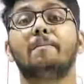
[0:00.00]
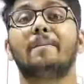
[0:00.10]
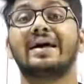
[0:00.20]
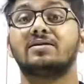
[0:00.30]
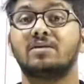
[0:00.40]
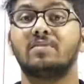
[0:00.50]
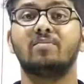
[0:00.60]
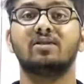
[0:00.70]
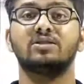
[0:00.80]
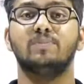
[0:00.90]

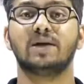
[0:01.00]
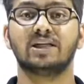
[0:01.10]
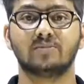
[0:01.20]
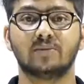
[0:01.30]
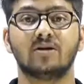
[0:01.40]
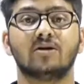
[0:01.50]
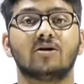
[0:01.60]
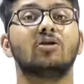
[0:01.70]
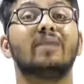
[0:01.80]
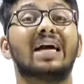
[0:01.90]
Maximum displacement
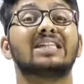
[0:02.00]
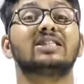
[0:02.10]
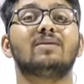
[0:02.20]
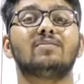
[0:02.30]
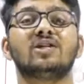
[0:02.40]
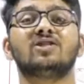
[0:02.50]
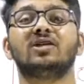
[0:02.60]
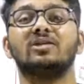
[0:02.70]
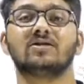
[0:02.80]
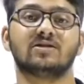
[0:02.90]
or maximum
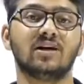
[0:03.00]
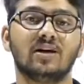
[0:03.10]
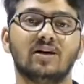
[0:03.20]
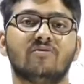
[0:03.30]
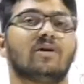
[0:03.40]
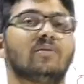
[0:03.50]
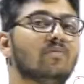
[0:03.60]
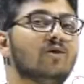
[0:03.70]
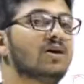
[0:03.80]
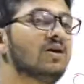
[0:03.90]
distance from
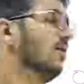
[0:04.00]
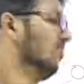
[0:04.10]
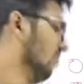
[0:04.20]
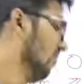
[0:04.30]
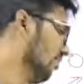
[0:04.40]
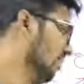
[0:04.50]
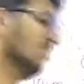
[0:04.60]
what? From